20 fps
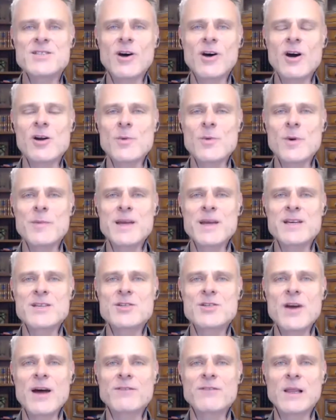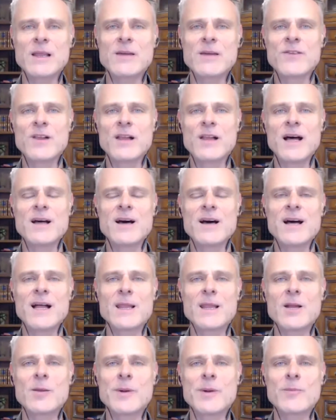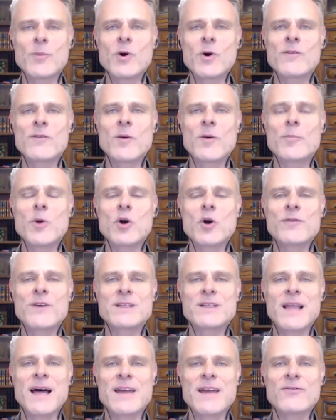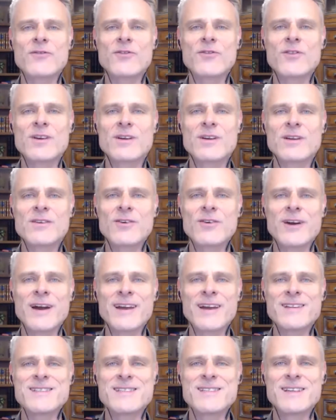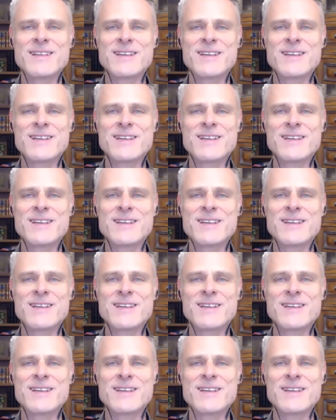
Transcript: a hard one because you have to live a little bit more of a perfect life, right?